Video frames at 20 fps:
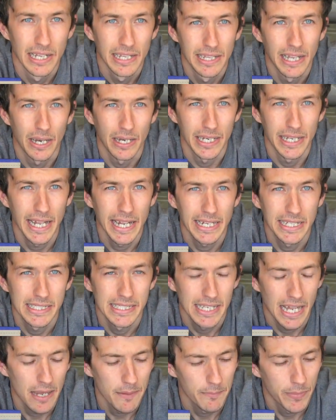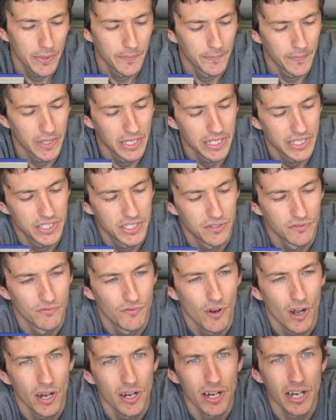Now the next step is to
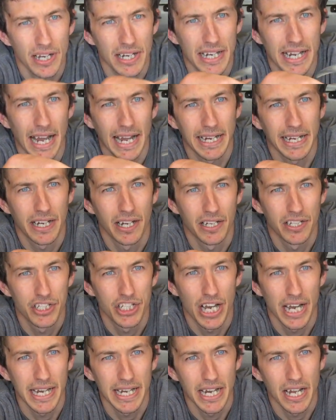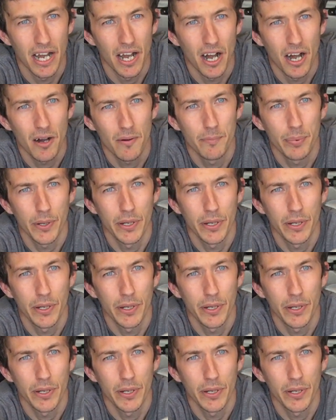run the anchor chain up